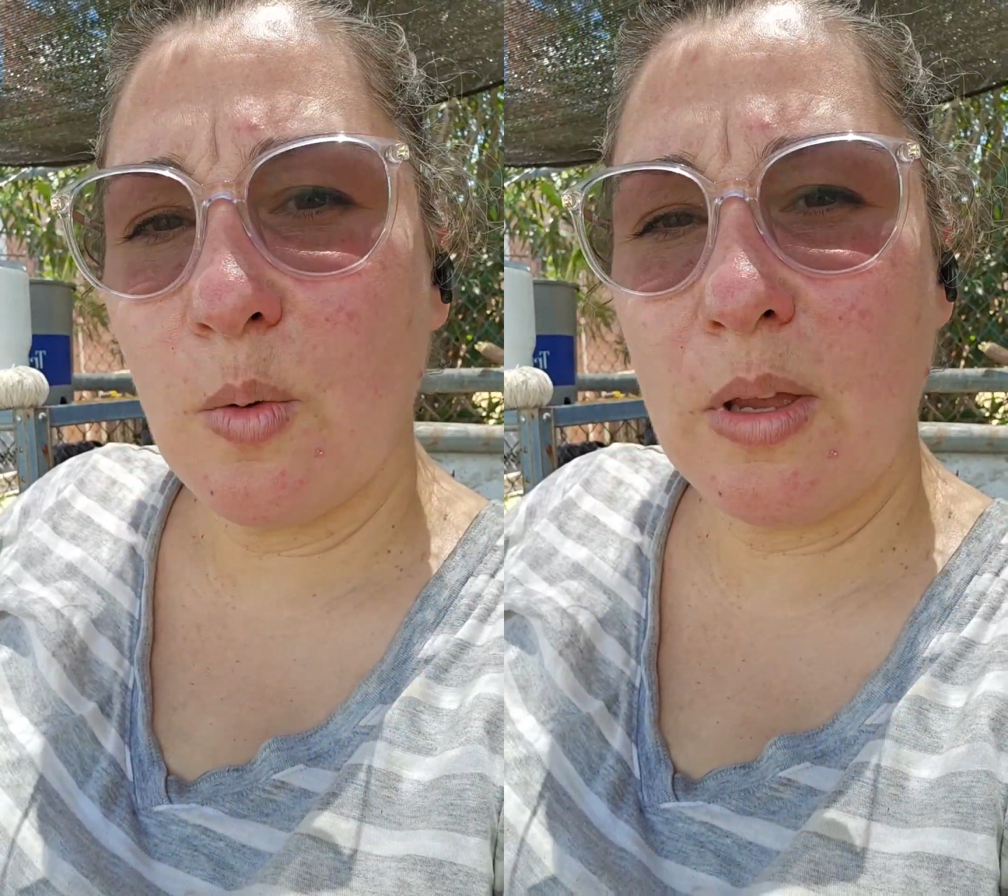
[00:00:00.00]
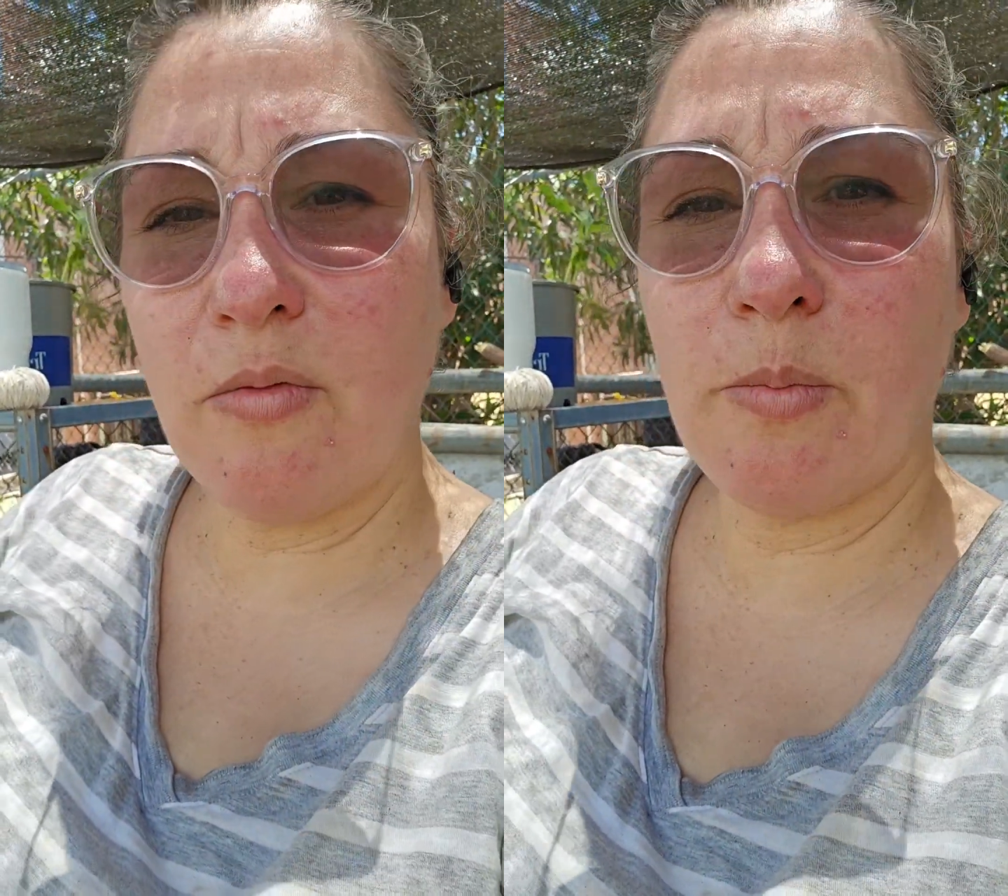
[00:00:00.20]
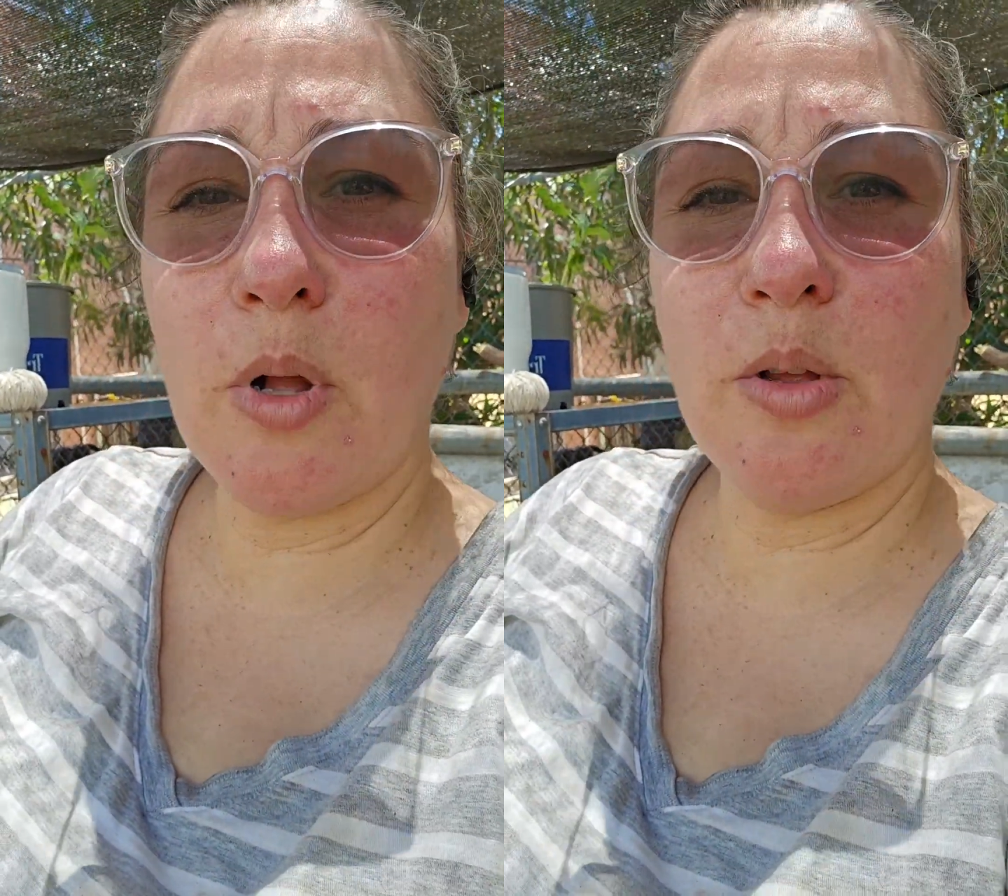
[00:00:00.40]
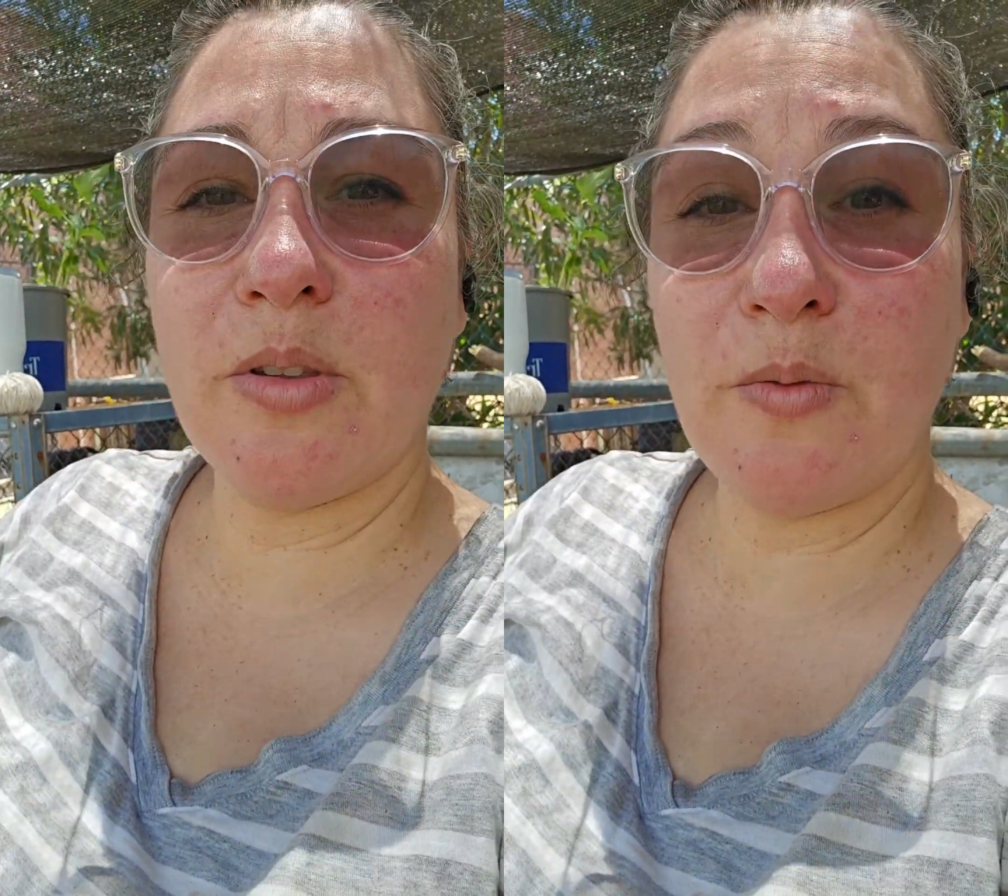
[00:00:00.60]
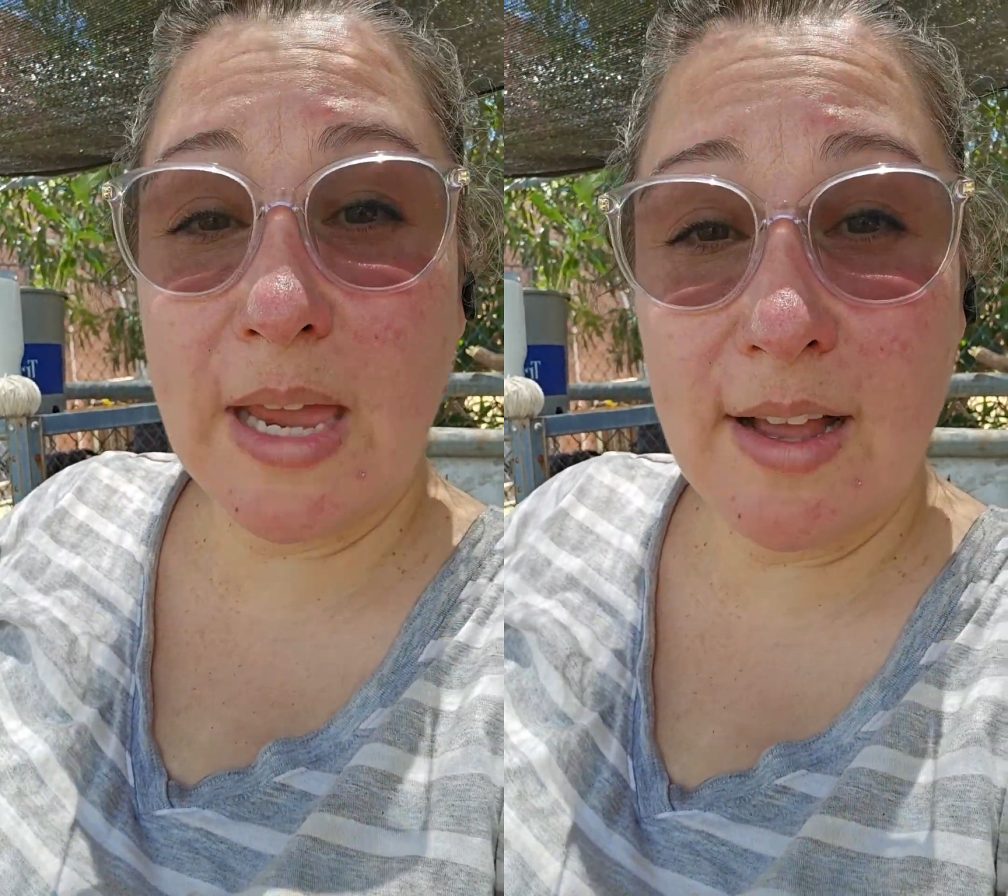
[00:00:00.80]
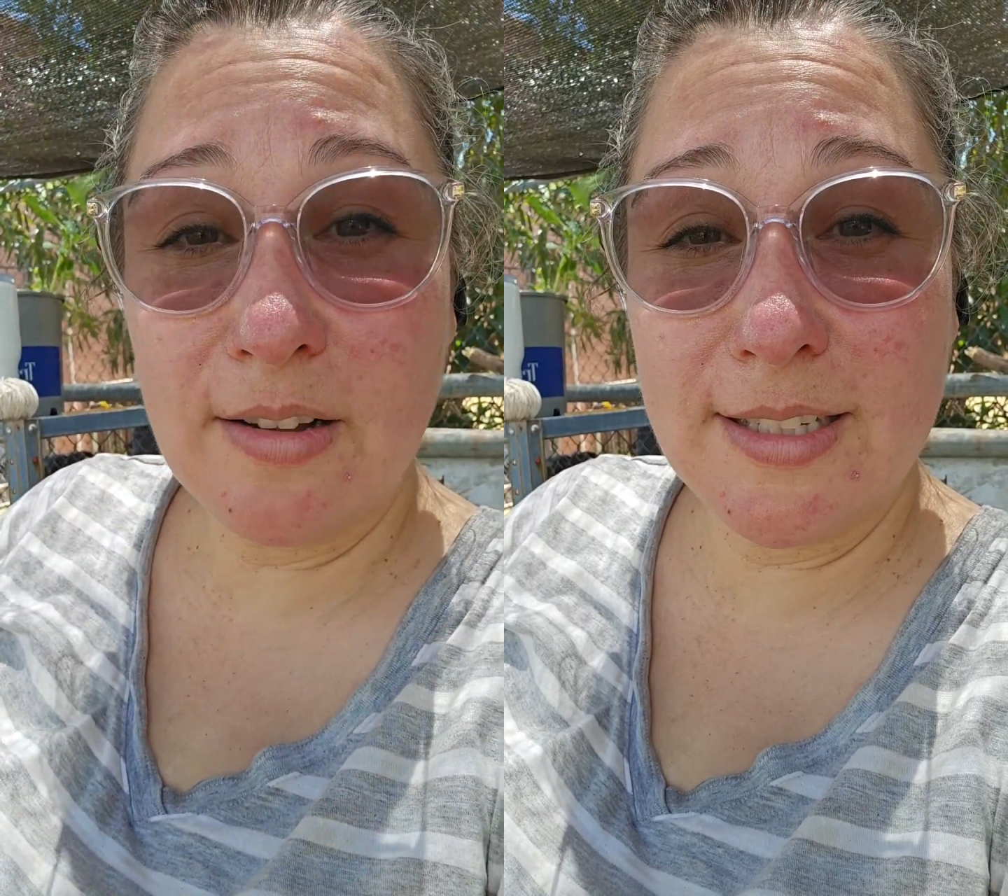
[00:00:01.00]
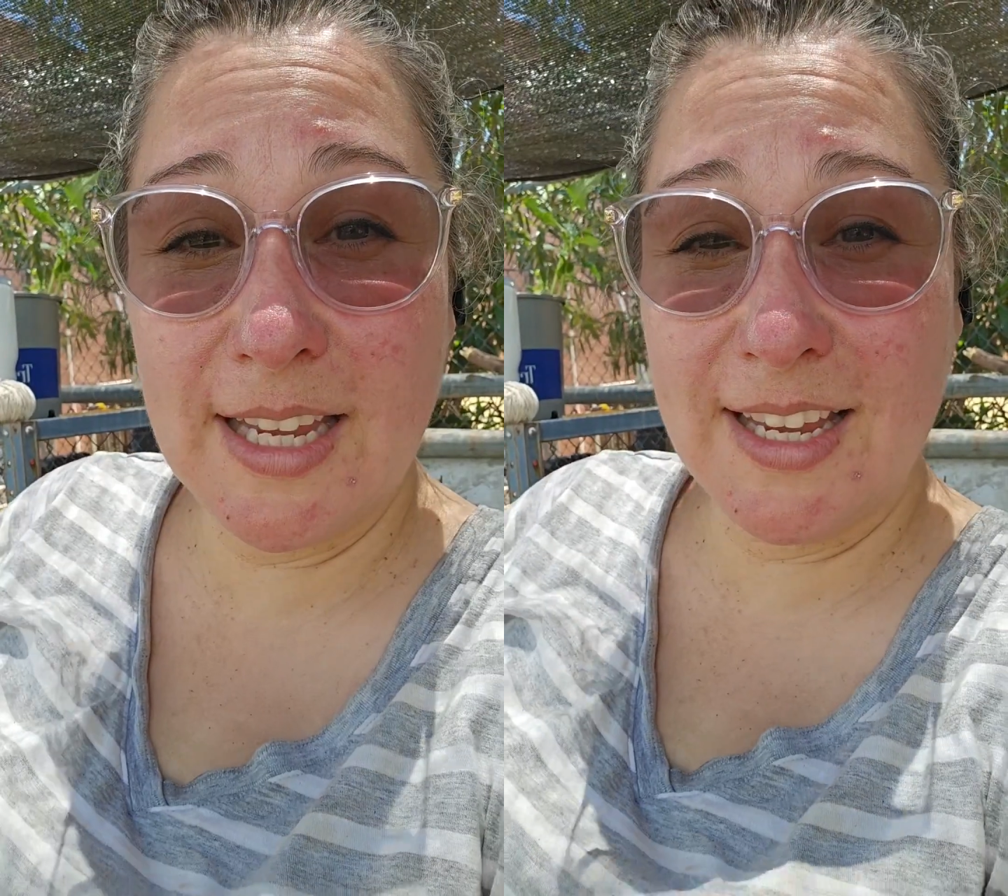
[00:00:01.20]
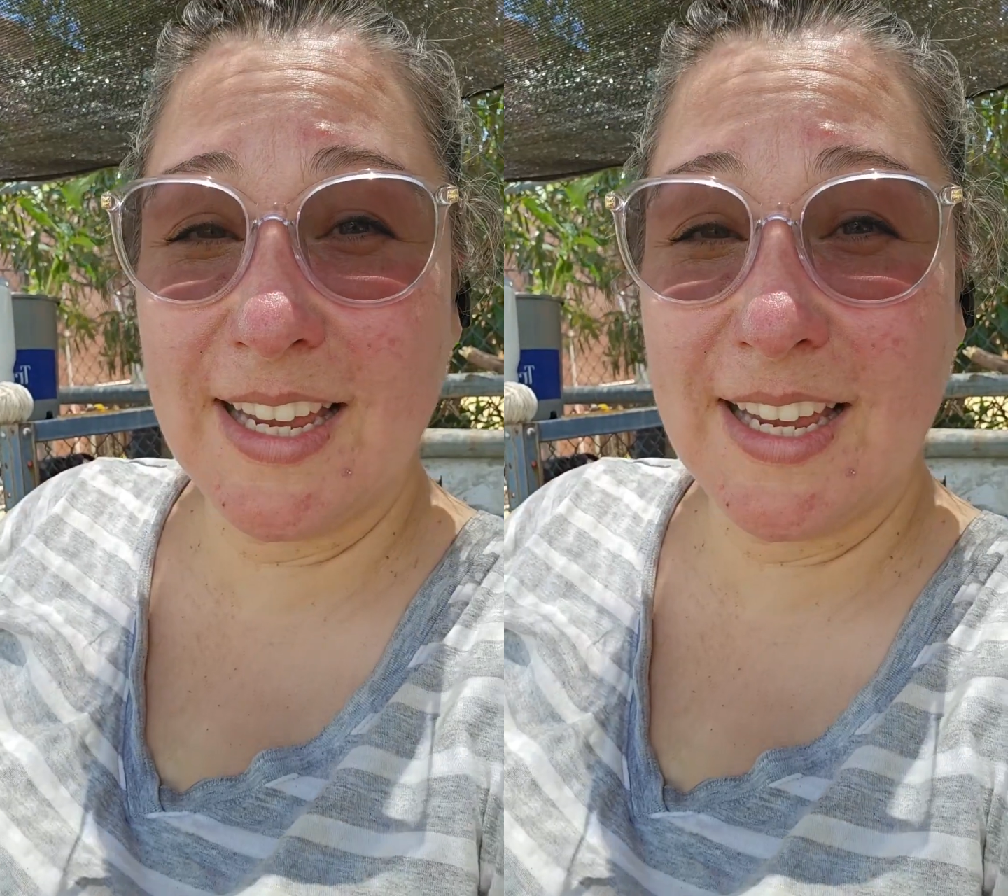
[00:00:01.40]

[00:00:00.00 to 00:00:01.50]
we've both failed.